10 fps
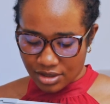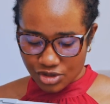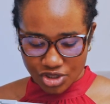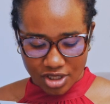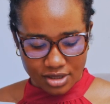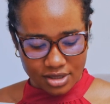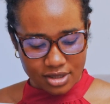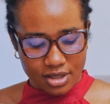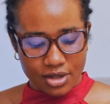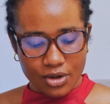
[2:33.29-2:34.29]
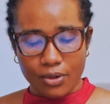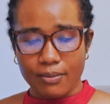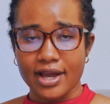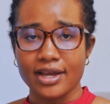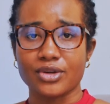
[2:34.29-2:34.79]
genes
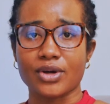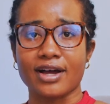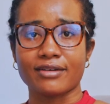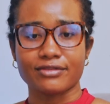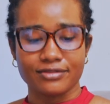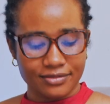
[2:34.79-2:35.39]
combine, you have